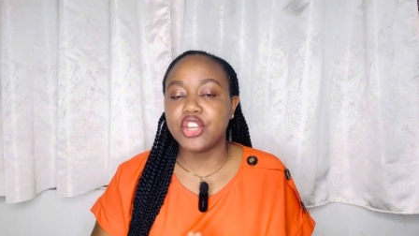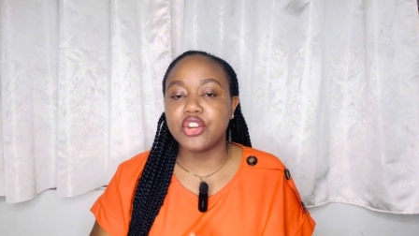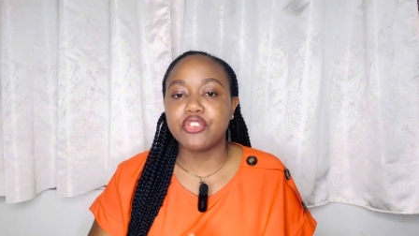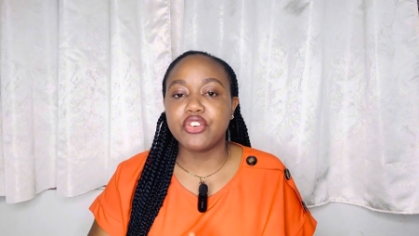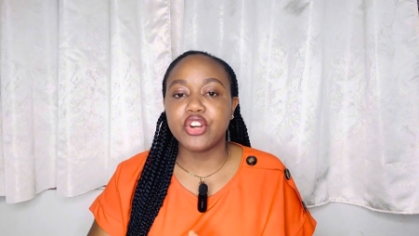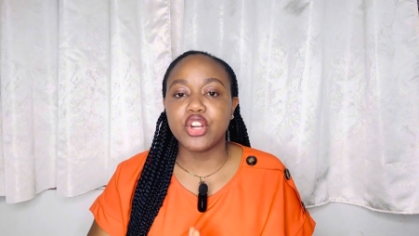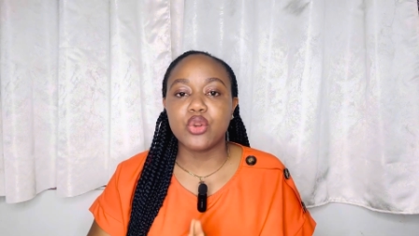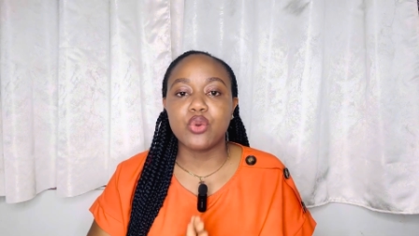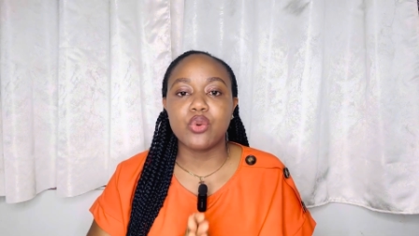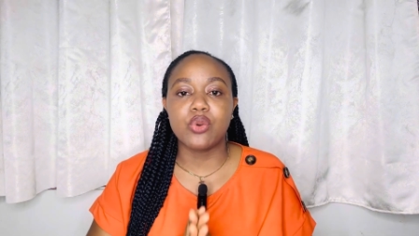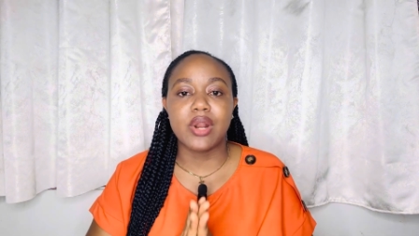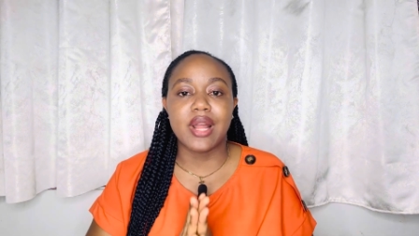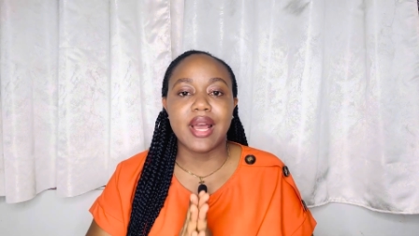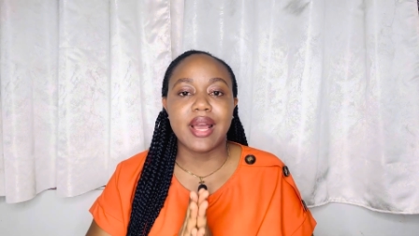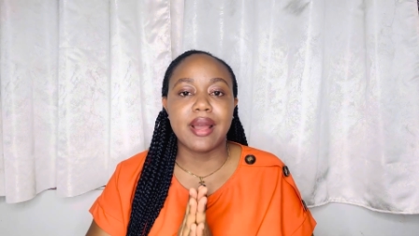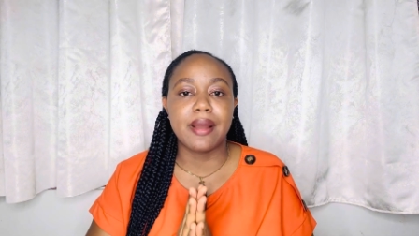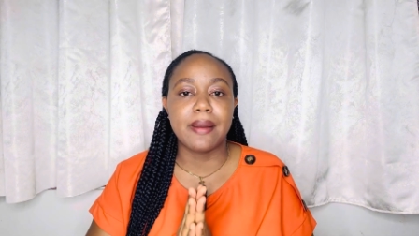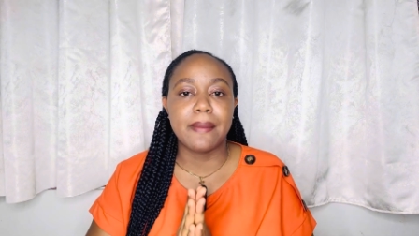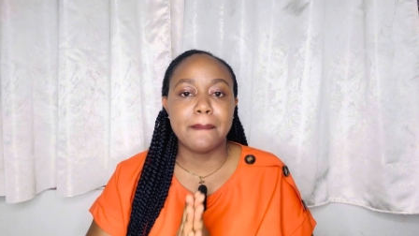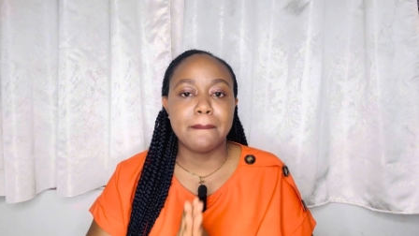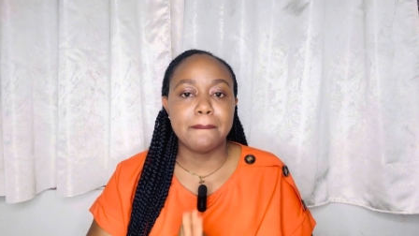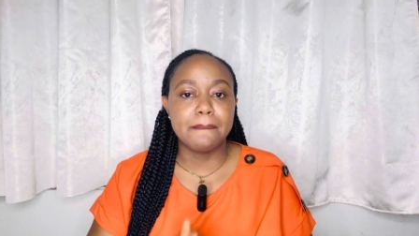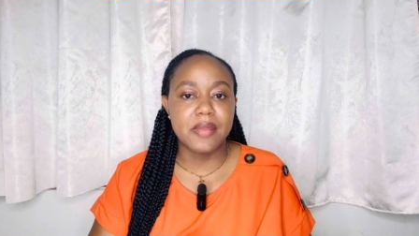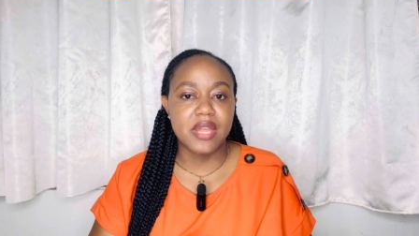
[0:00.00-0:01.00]

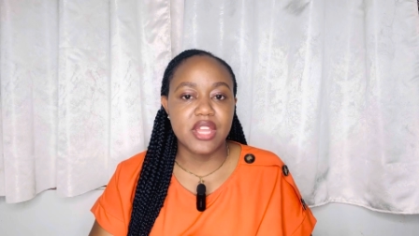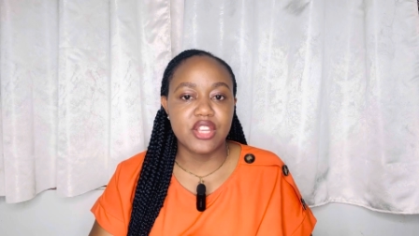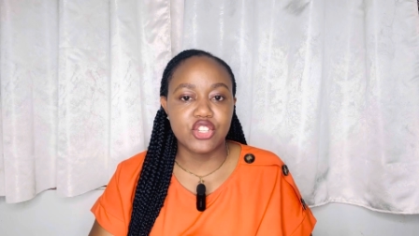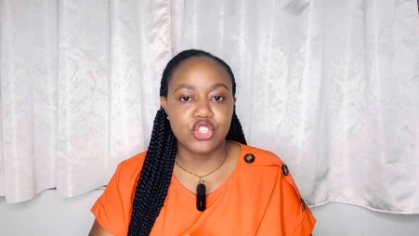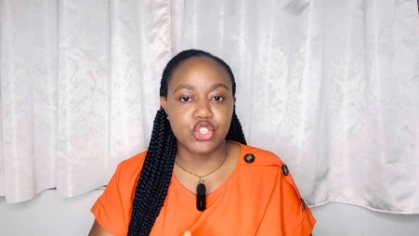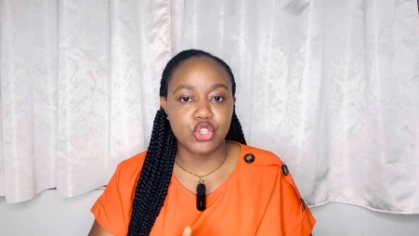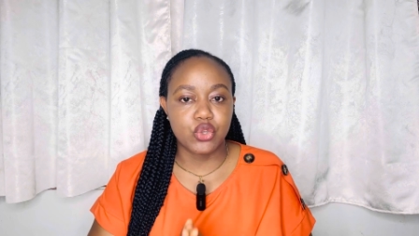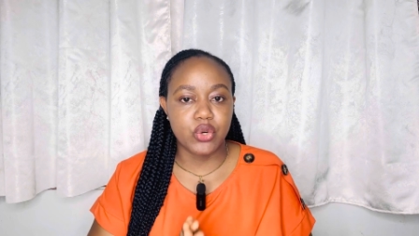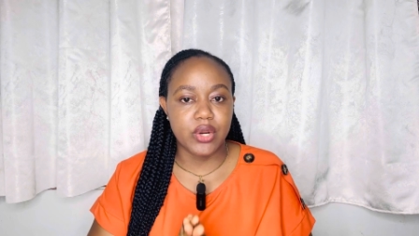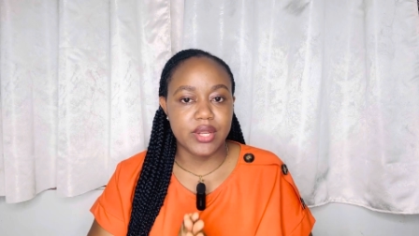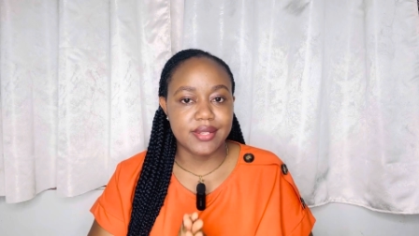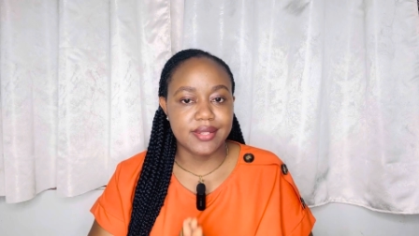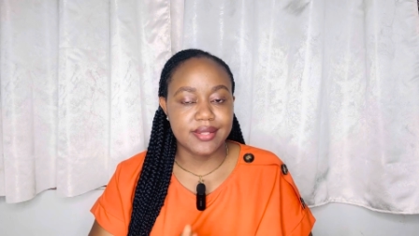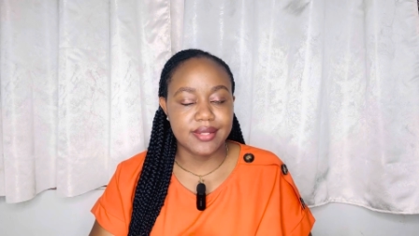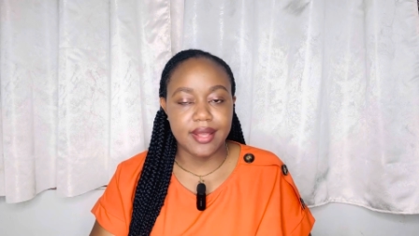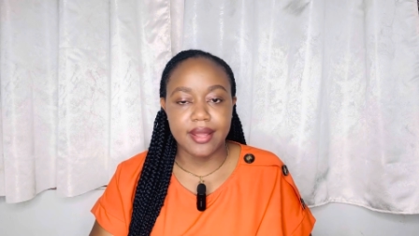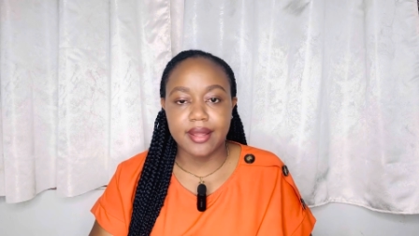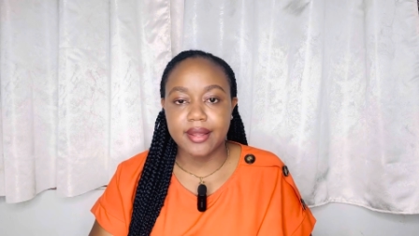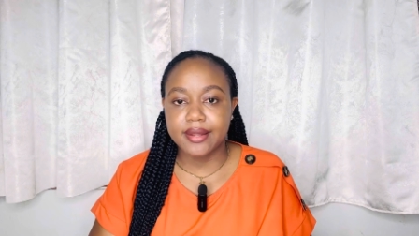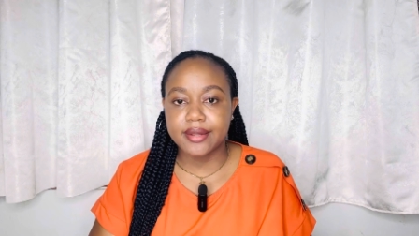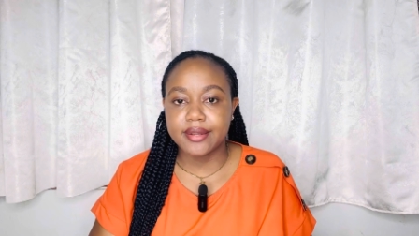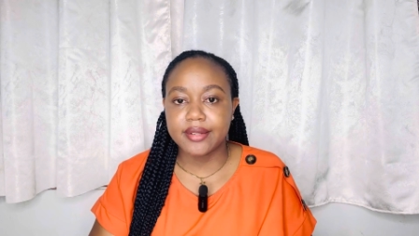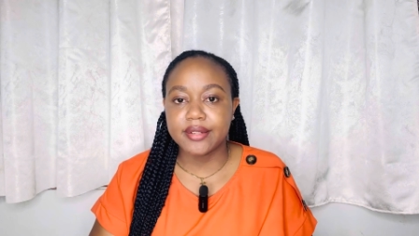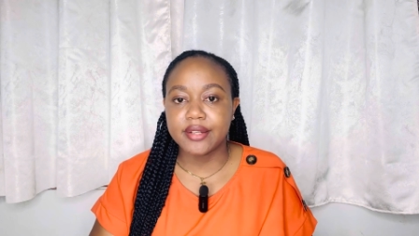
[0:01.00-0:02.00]
irregular menstrual
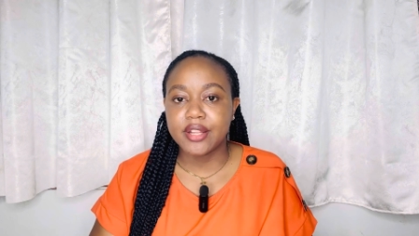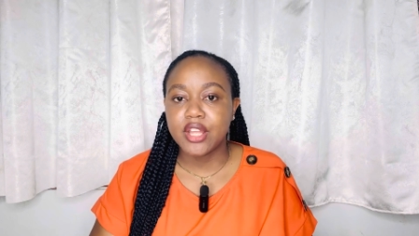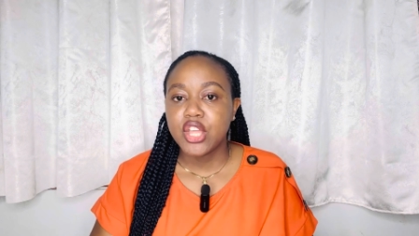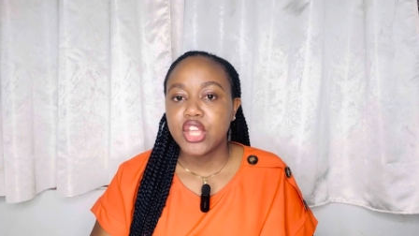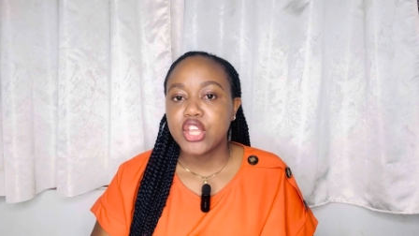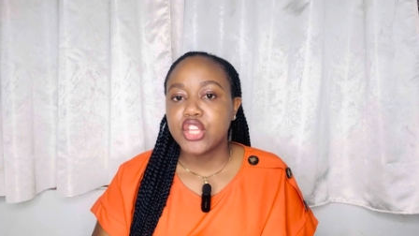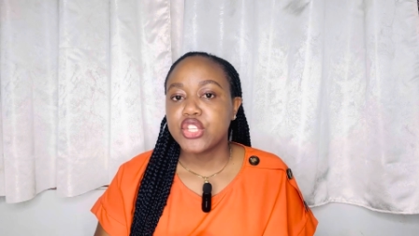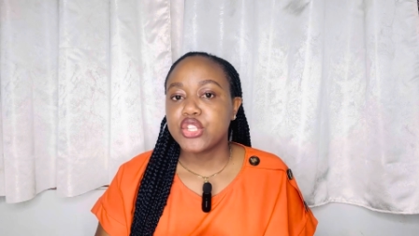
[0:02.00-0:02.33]
cycle.